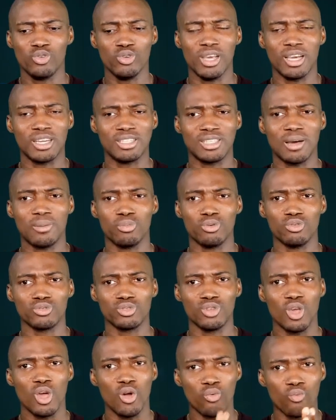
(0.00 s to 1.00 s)
examples.
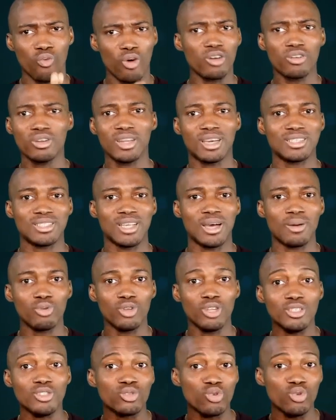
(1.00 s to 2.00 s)
One good
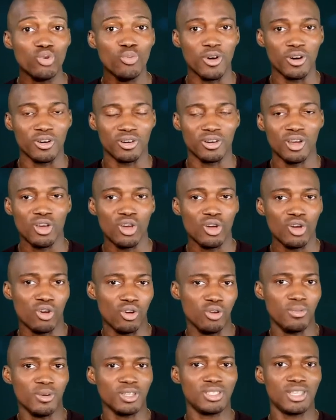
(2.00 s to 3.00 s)
example is Uber.
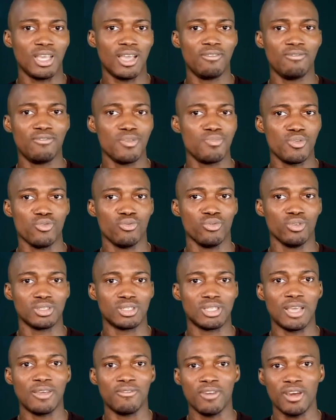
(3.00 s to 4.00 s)
Uber's MVP
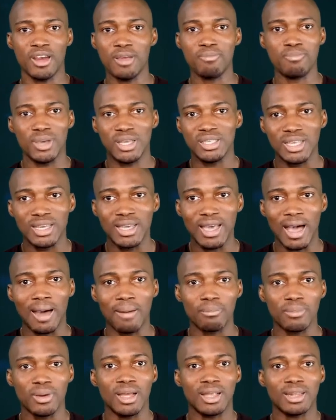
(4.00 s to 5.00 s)
was a very basic
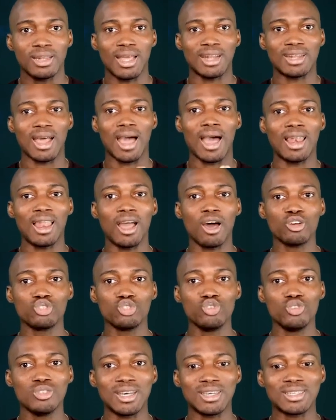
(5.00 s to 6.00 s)
app that allows
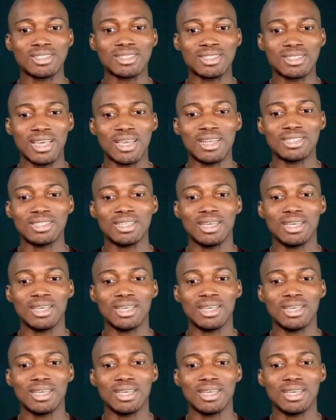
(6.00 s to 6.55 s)
users send